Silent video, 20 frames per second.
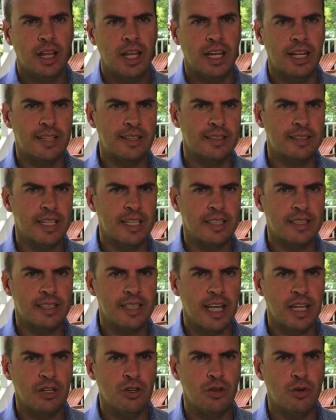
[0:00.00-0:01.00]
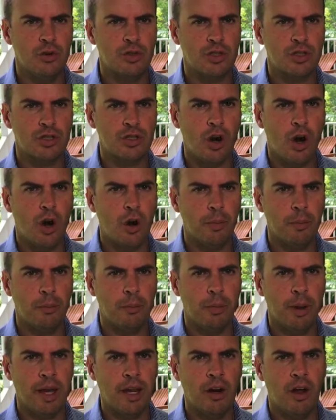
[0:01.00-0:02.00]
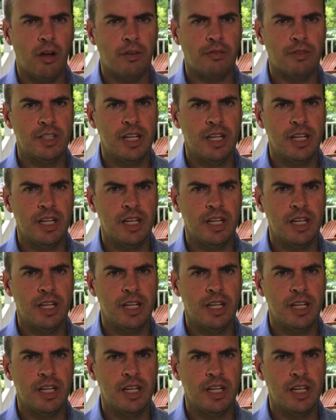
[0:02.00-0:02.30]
in a sense that you start paying off